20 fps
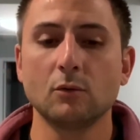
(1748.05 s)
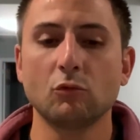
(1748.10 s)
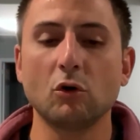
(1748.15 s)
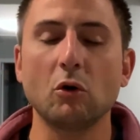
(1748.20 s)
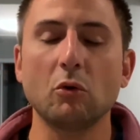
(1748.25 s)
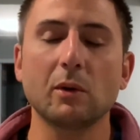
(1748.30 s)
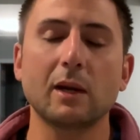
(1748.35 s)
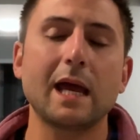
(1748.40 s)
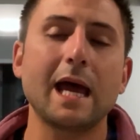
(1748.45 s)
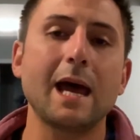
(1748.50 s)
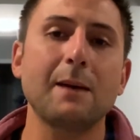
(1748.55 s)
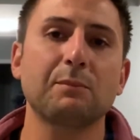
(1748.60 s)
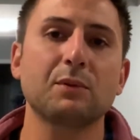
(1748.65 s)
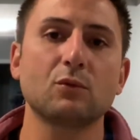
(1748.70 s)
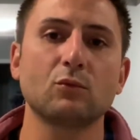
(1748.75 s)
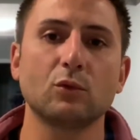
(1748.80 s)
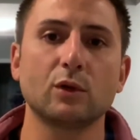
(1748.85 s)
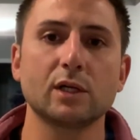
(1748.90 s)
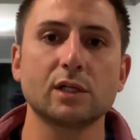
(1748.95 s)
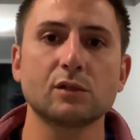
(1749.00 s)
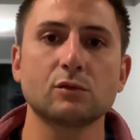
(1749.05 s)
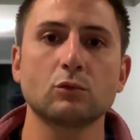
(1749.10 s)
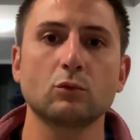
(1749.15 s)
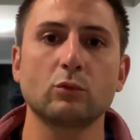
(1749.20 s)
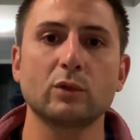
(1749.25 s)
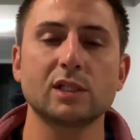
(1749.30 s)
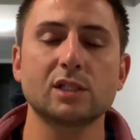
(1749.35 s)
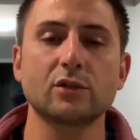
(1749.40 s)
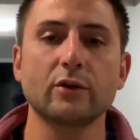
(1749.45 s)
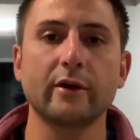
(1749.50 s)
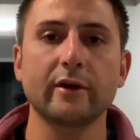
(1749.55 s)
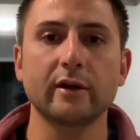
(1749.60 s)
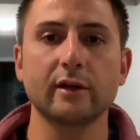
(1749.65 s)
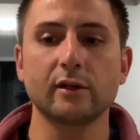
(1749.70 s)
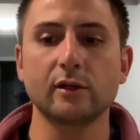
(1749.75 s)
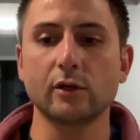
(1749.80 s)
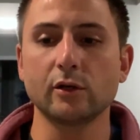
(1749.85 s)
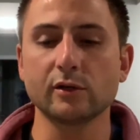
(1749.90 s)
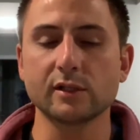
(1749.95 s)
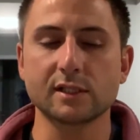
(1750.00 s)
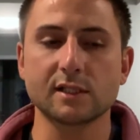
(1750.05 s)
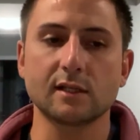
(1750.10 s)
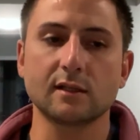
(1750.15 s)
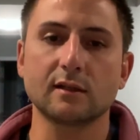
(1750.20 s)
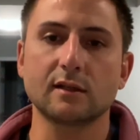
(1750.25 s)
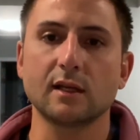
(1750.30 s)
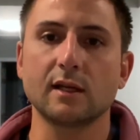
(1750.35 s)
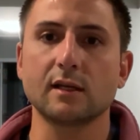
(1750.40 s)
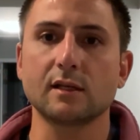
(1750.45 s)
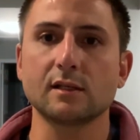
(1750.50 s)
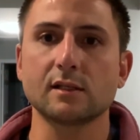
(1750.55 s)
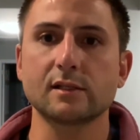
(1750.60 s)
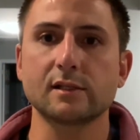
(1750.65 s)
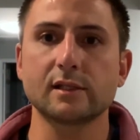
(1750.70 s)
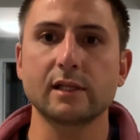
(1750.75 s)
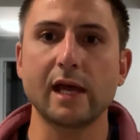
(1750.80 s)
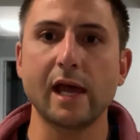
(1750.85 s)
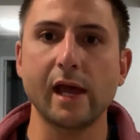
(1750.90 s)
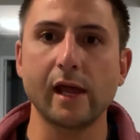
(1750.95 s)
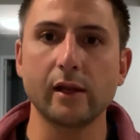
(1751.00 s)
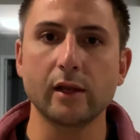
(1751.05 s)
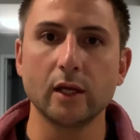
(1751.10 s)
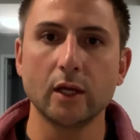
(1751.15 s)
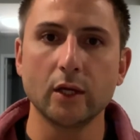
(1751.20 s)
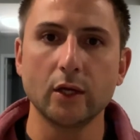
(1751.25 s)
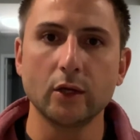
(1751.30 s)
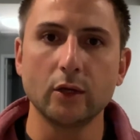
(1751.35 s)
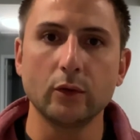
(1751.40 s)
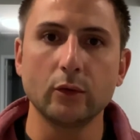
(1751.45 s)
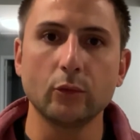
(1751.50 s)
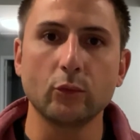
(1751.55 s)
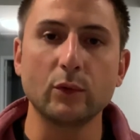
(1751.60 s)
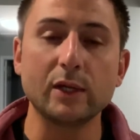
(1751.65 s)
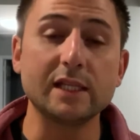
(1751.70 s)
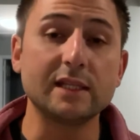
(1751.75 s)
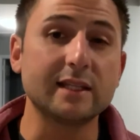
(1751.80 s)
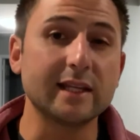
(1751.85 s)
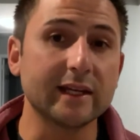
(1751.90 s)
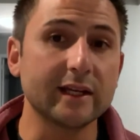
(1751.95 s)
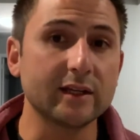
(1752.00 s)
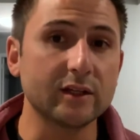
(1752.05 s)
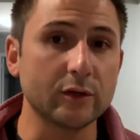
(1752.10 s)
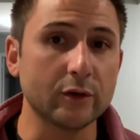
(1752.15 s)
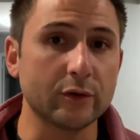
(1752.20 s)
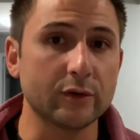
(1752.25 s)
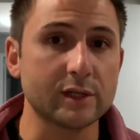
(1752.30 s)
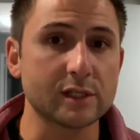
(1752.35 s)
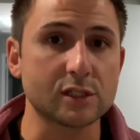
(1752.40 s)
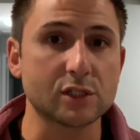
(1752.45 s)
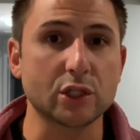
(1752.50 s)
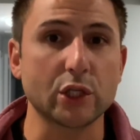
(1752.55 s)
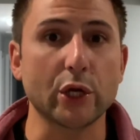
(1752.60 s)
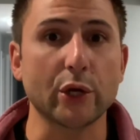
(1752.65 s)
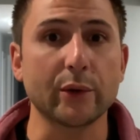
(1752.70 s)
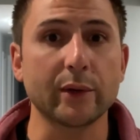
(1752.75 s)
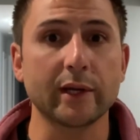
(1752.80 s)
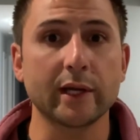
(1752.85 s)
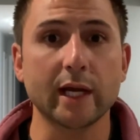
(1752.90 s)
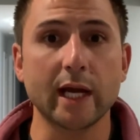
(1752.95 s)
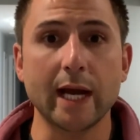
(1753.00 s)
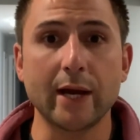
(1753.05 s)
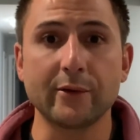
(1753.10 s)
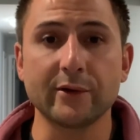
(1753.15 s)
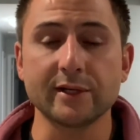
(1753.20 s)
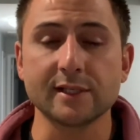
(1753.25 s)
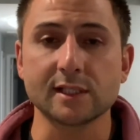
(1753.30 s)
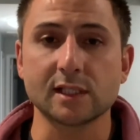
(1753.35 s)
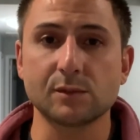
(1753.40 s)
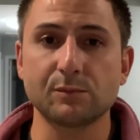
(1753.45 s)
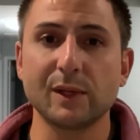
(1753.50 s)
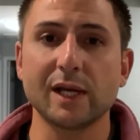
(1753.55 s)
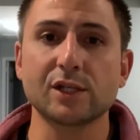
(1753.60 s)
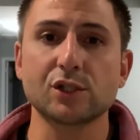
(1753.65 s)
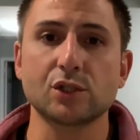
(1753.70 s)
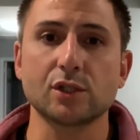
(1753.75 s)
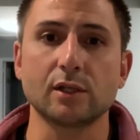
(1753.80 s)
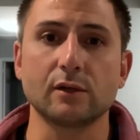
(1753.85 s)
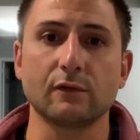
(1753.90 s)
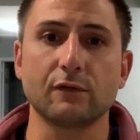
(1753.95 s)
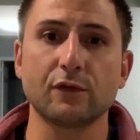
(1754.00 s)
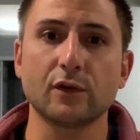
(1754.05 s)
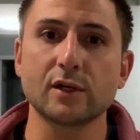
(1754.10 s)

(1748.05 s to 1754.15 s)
Well, what happened was we started noticing things that we didn't notice during our inspection.